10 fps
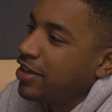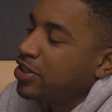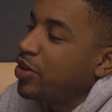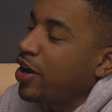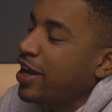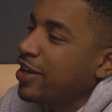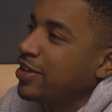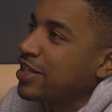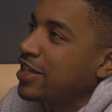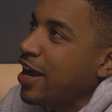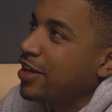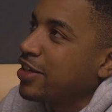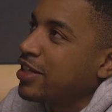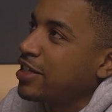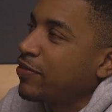So, okay,
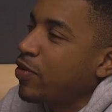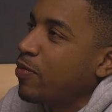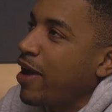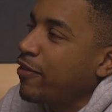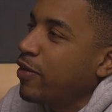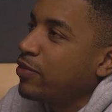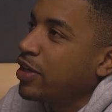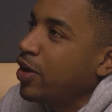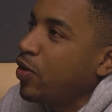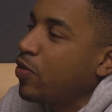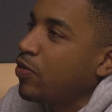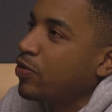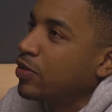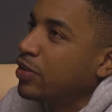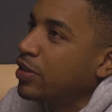does this come back from the
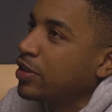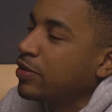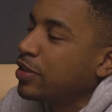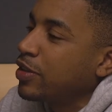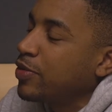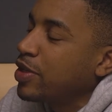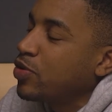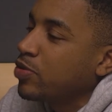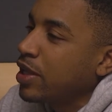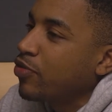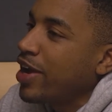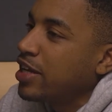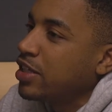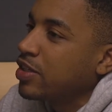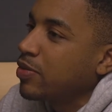whole, when you talked about the
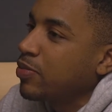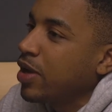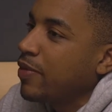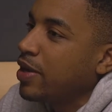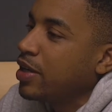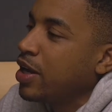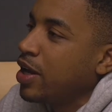racism, I mean,